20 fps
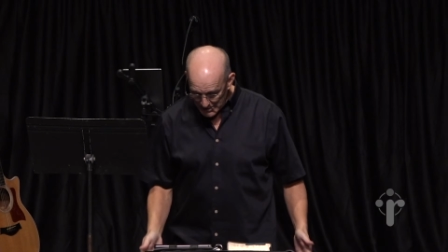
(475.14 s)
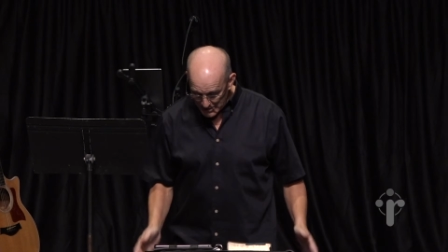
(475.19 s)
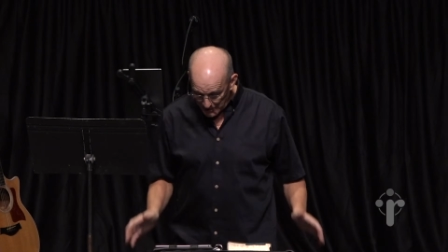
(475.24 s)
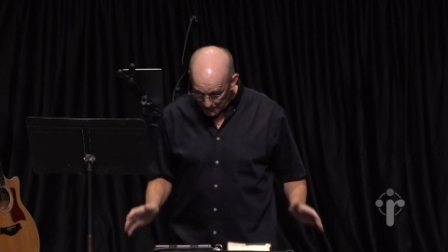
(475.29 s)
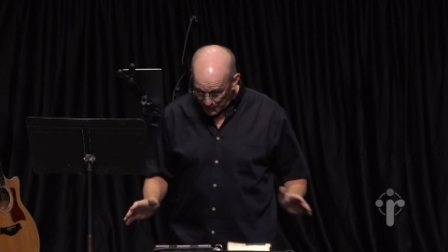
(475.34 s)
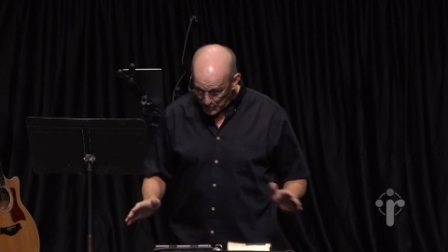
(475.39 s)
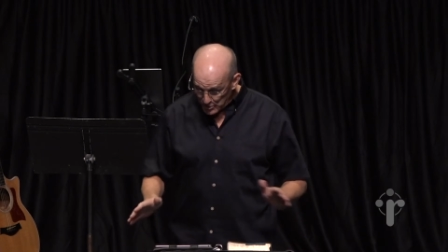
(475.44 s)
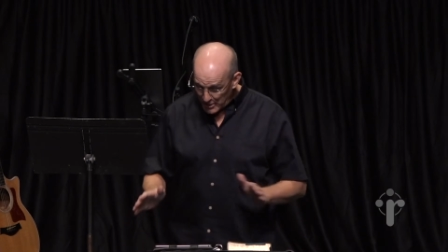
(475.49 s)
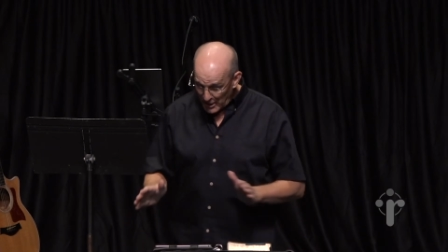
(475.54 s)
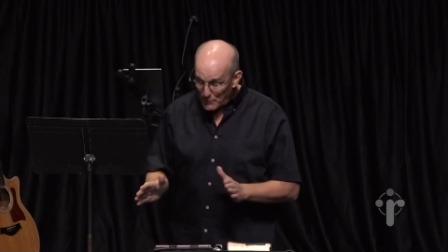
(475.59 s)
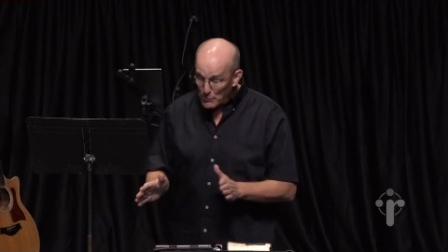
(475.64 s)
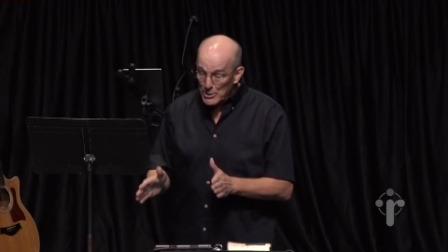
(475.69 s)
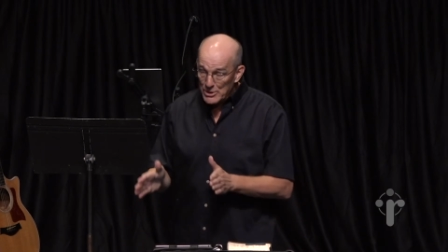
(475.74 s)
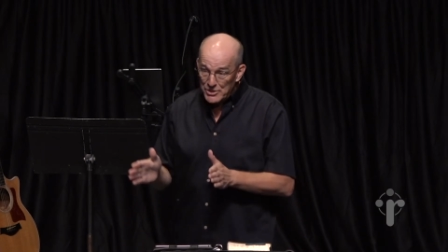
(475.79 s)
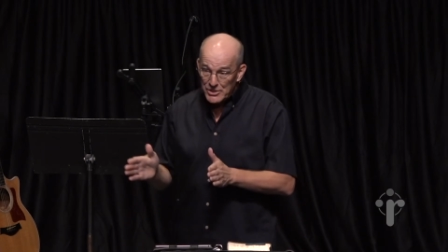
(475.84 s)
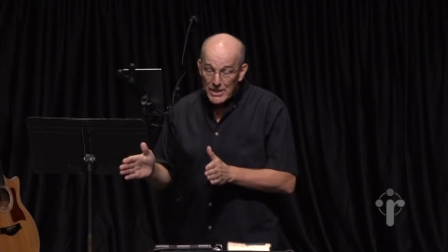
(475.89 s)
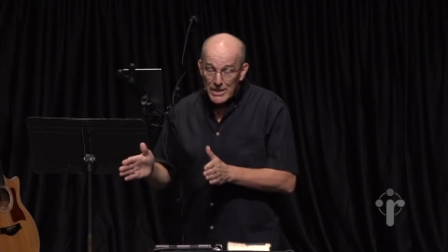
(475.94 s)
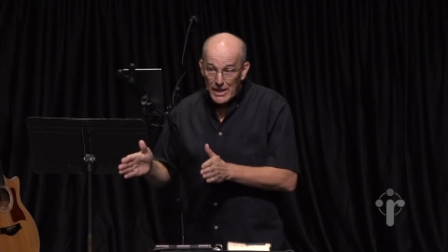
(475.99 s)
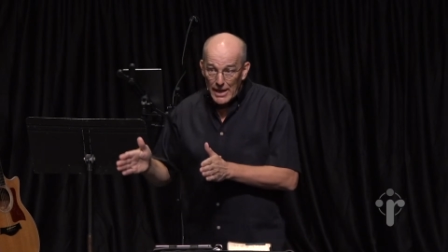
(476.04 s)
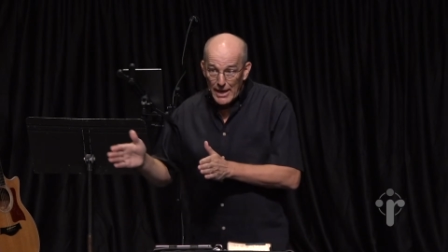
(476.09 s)
It's the first time we
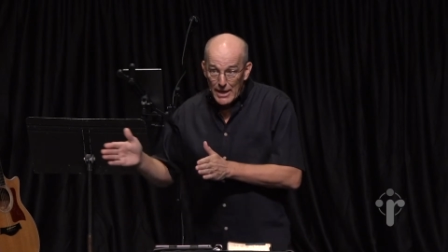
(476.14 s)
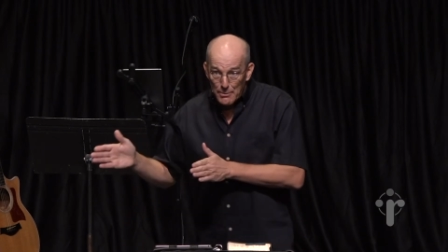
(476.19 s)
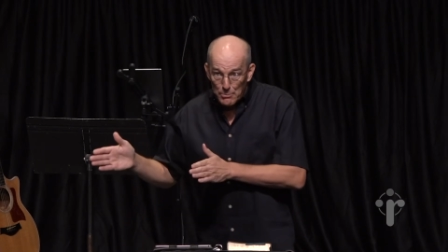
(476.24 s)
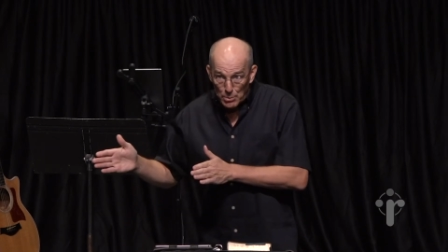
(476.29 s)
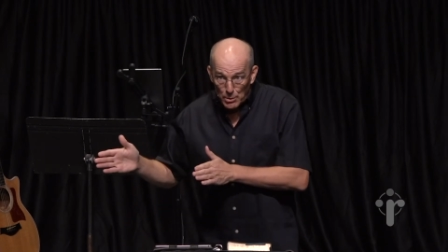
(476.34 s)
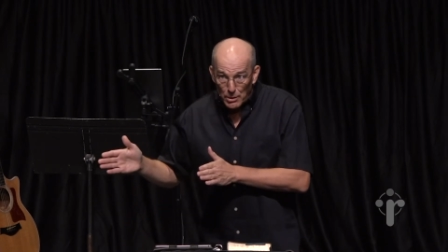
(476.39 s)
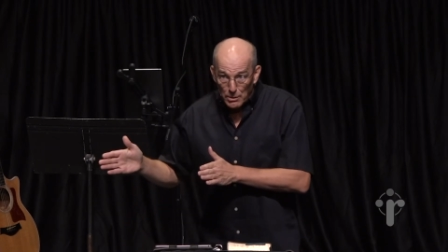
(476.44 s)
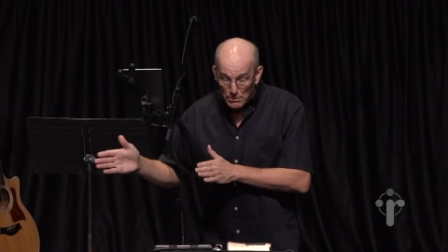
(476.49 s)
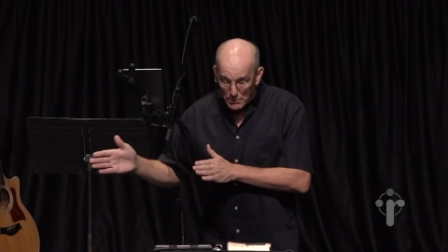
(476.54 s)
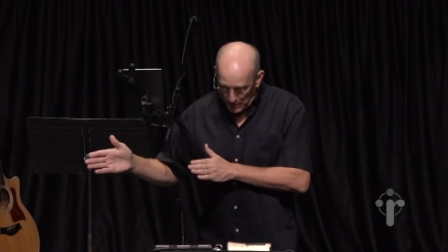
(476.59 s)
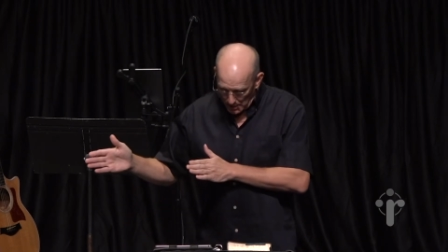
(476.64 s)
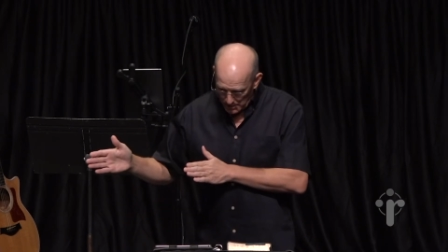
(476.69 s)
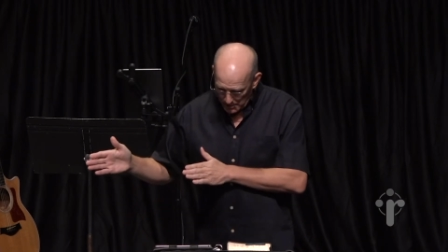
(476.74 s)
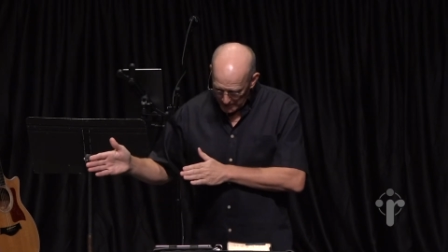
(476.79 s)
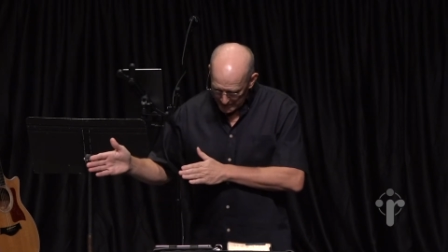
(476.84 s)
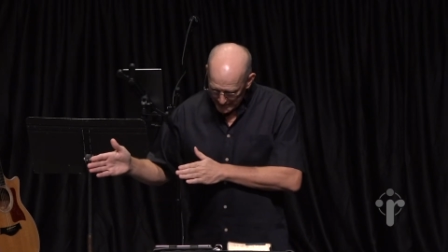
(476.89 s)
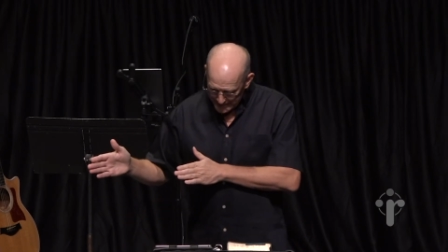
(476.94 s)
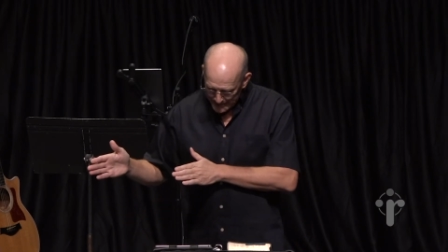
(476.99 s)
see Abram